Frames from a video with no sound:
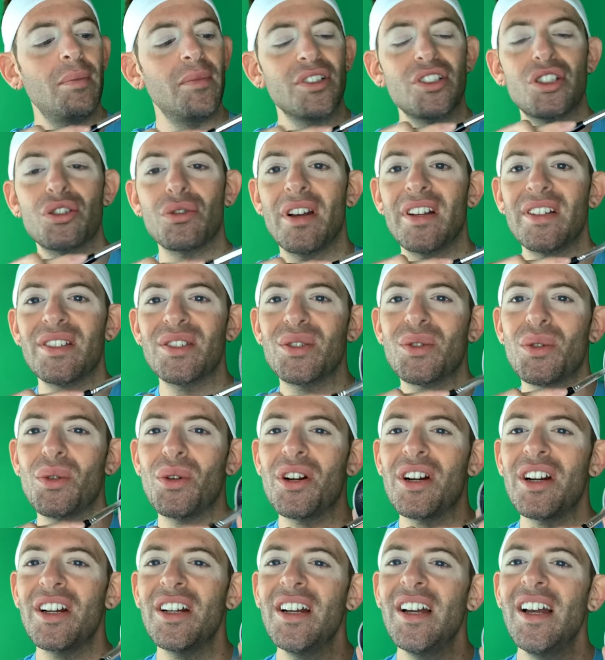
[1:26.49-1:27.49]

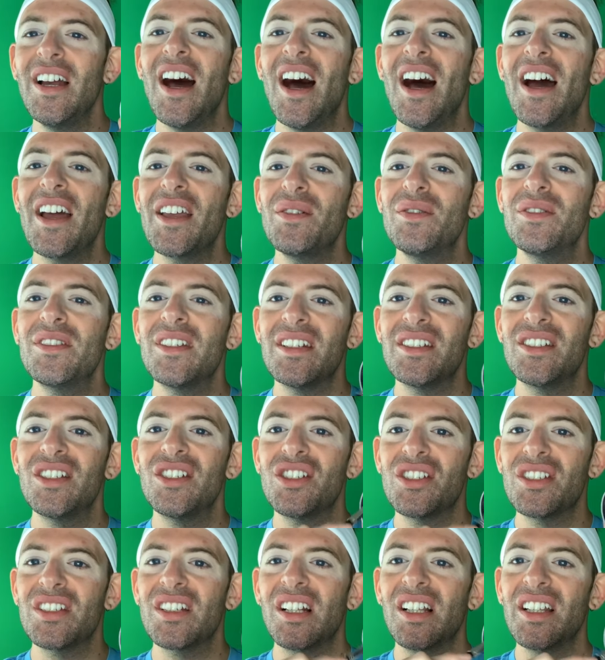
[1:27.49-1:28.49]
drugstore. I use it to
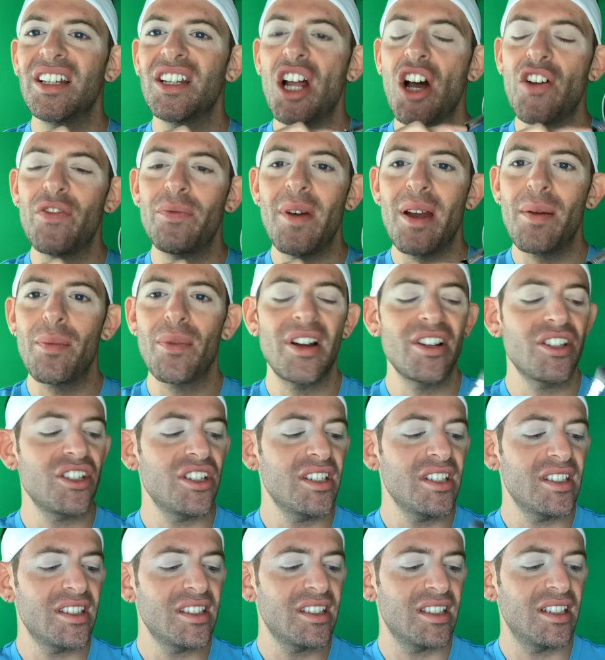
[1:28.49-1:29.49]
just clean off my
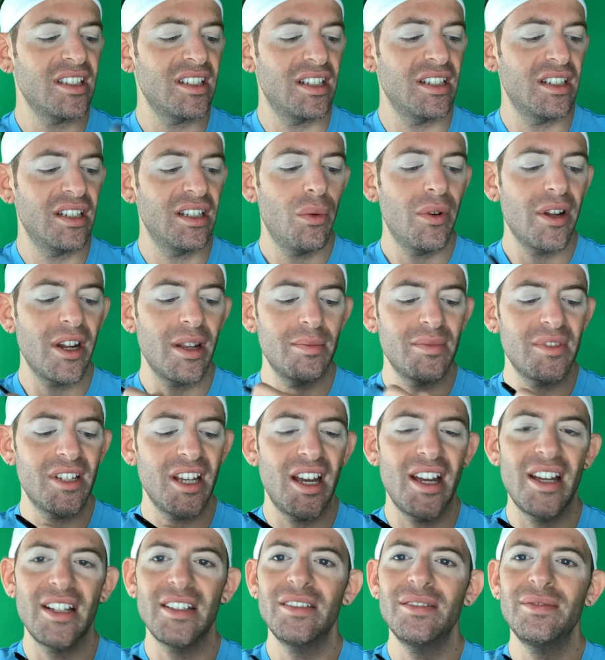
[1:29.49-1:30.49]
brushes when I'm
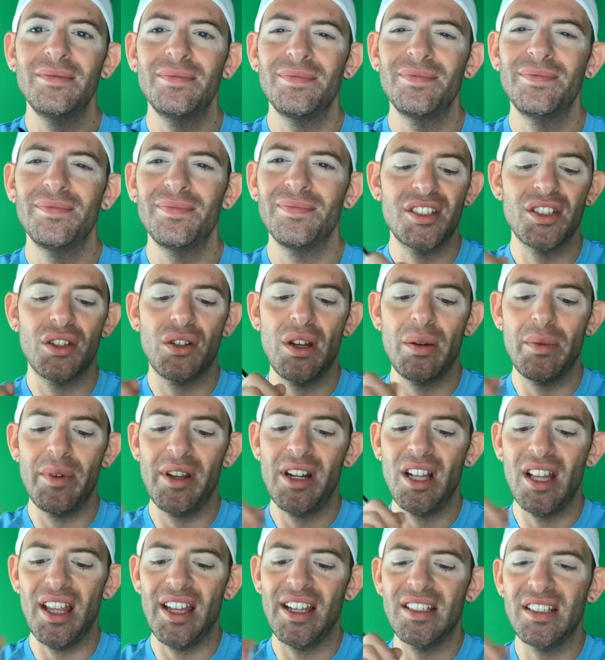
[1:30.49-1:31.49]
done. It's a great way
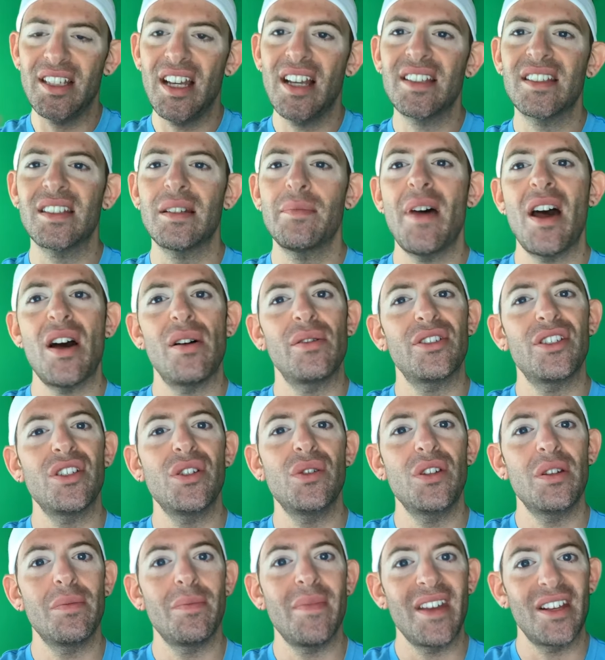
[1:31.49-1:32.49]
to like test them out
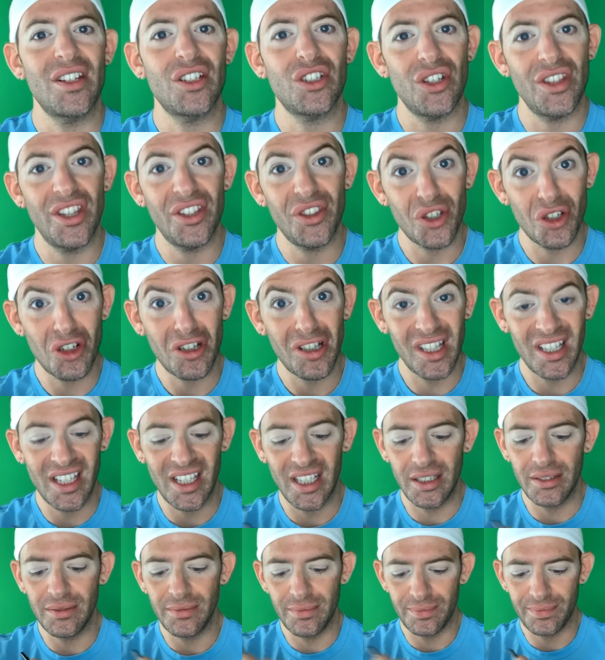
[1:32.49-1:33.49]
too to make sure that they're
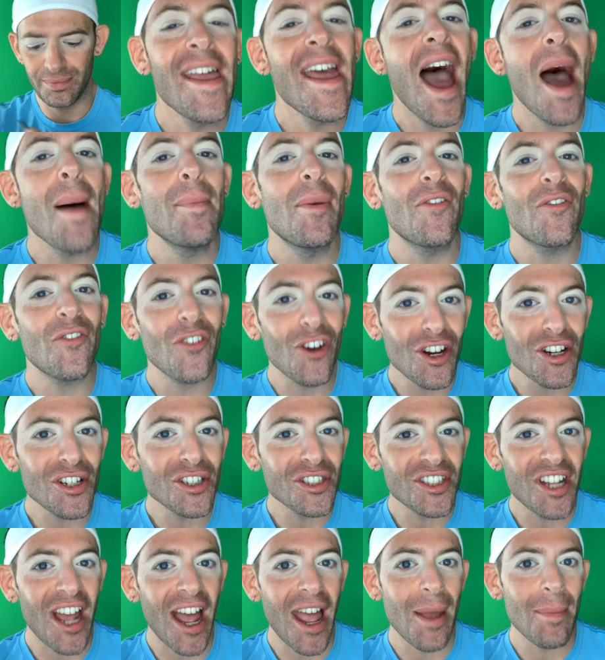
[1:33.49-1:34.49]
clean. I'm a
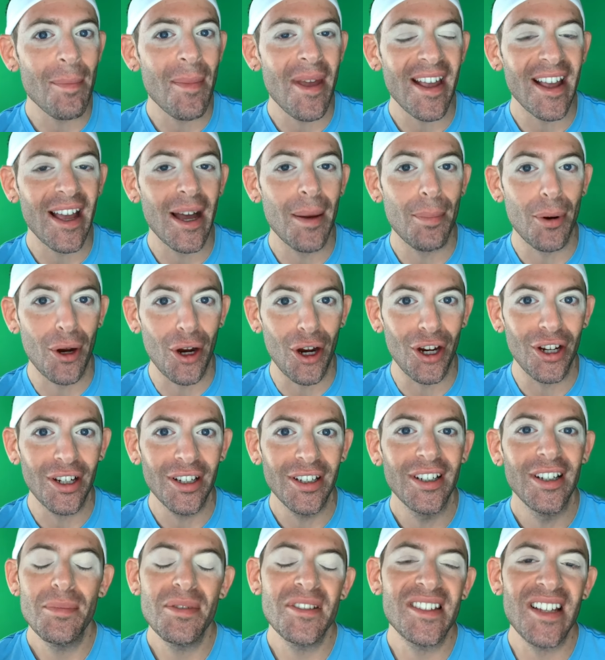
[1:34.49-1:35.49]
first time makeuper,
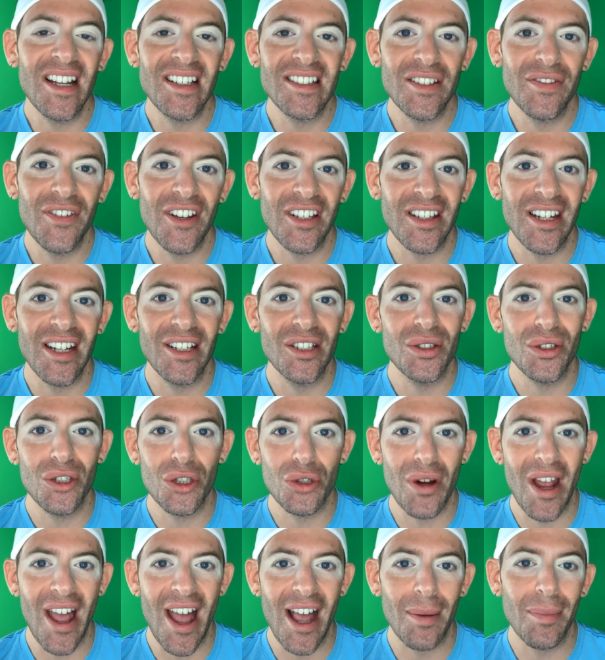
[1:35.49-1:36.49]
besides the fact that I do
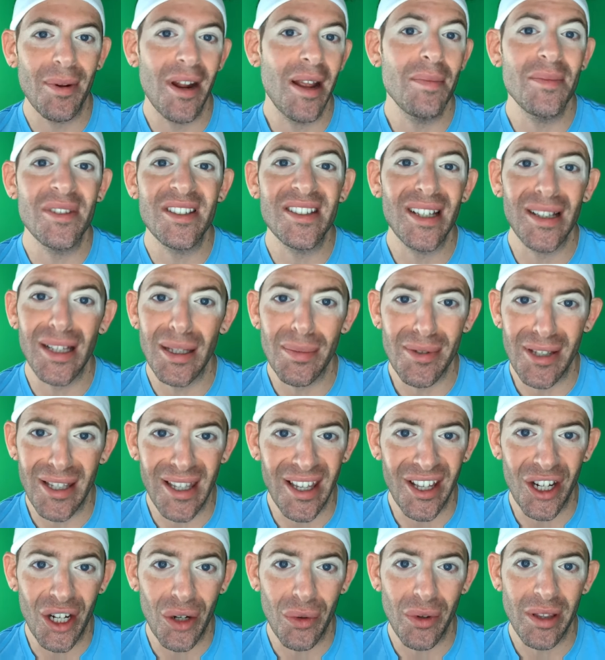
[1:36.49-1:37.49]
drag, but I'm still a
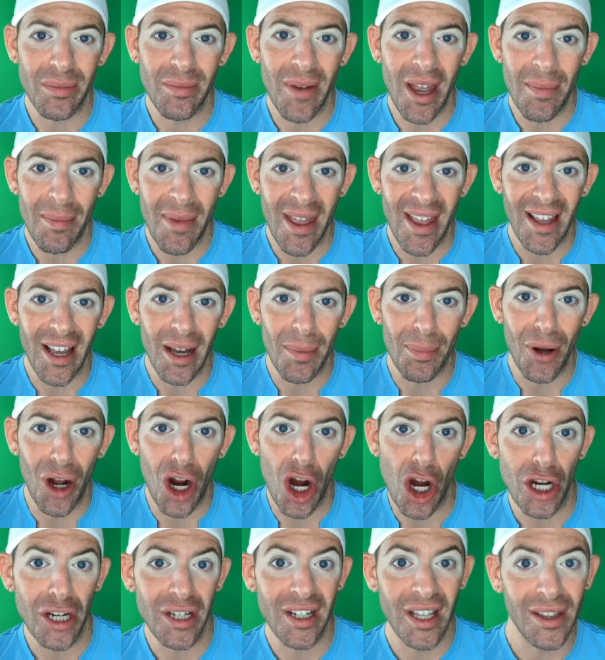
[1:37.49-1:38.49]
beginner with my makeup
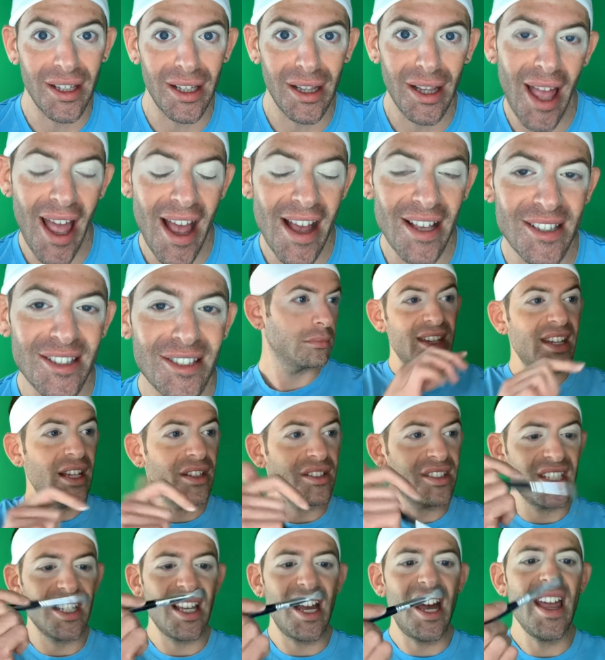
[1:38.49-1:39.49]
art nonetheless. Now
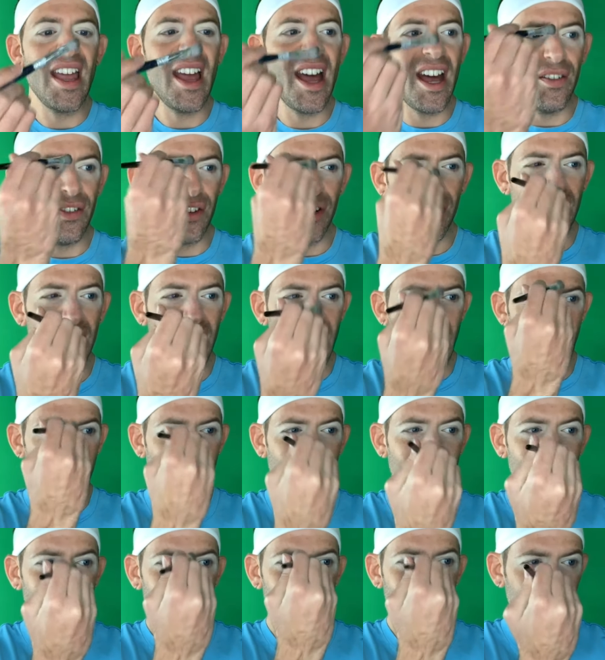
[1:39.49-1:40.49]
see, I have hooded
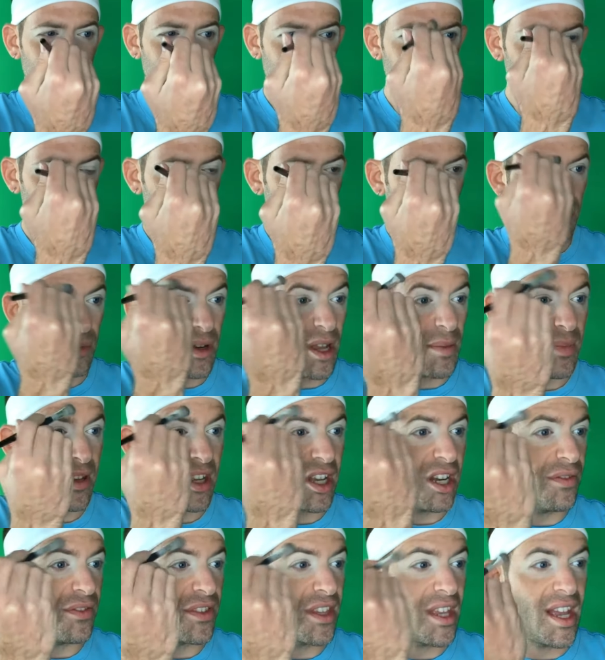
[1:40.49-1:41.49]
eyes. I'm just wiping
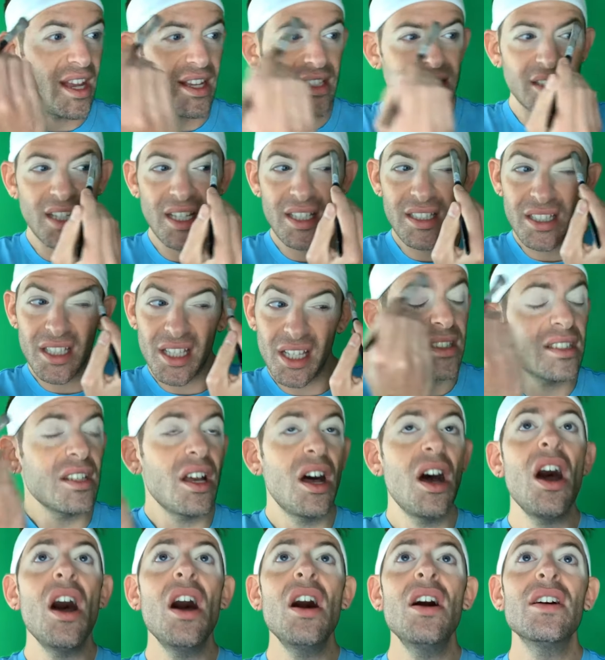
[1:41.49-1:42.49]
off the excess.
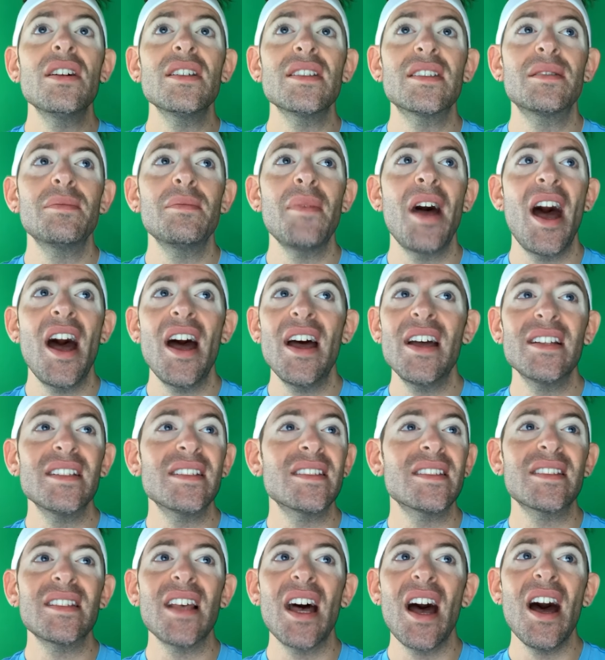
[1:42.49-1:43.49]
Song's my
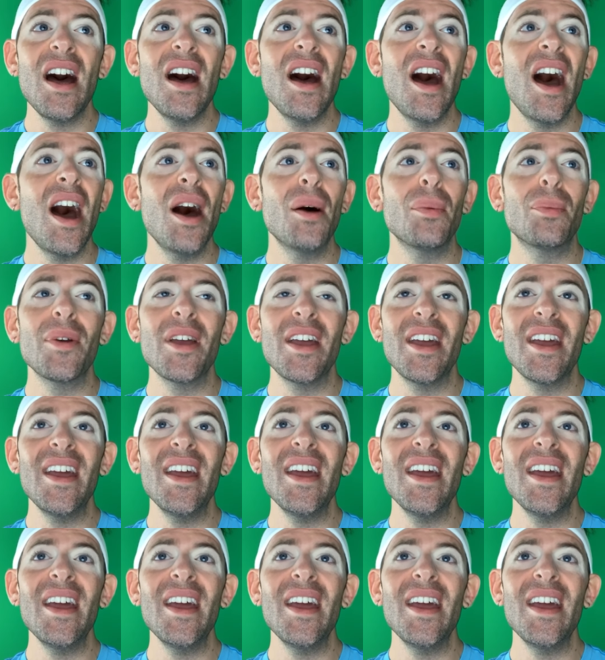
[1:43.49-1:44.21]
sorry.